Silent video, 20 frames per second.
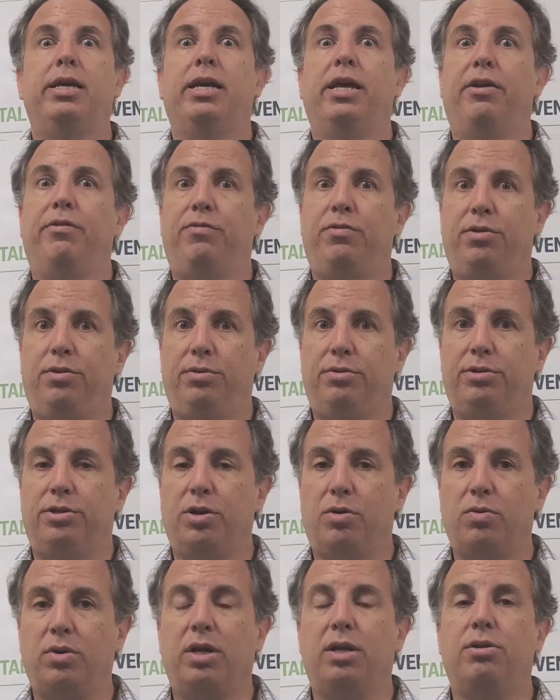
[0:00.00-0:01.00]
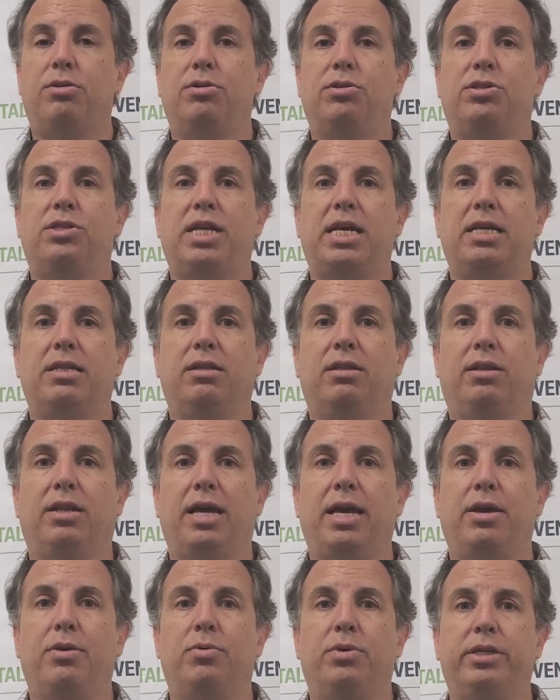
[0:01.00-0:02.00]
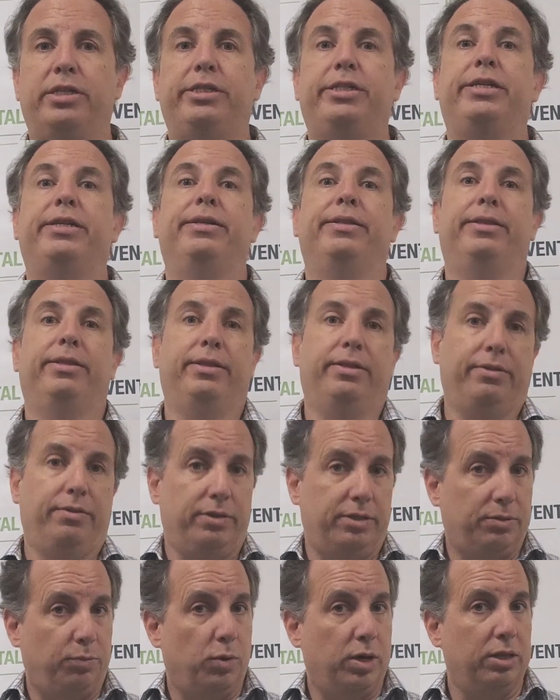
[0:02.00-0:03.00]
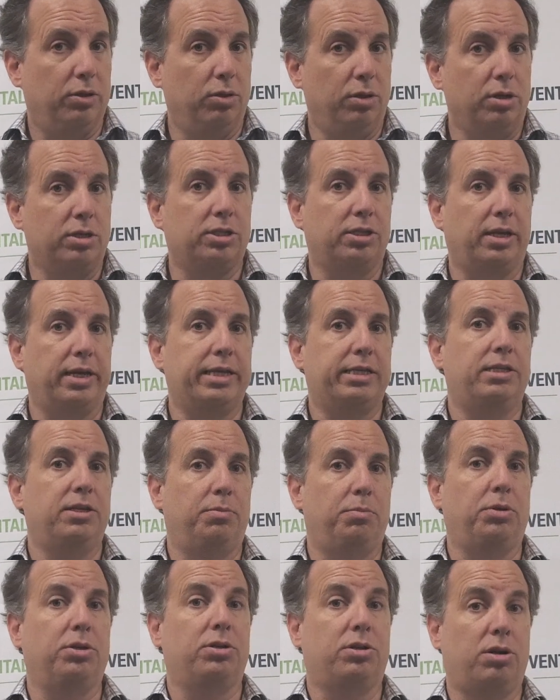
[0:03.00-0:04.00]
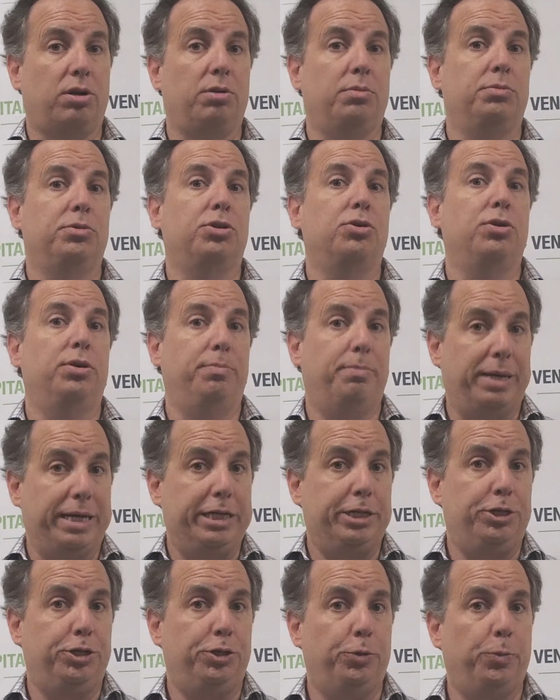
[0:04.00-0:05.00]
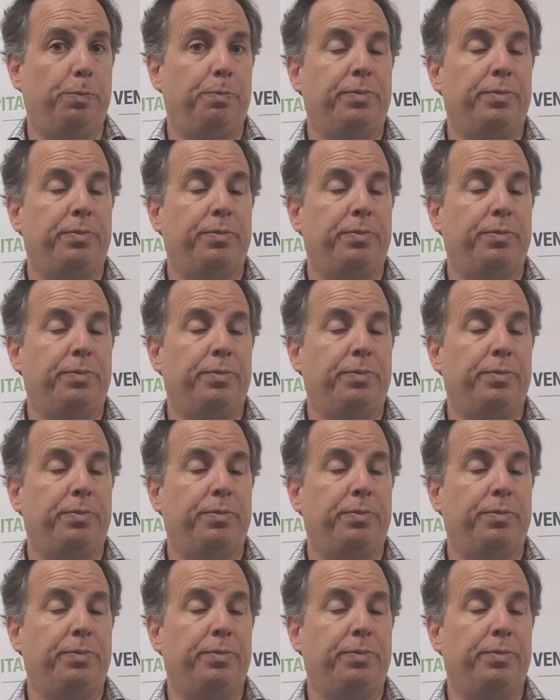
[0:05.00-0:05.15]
If you don't understand the language, it's what looks like simple terms could bite you.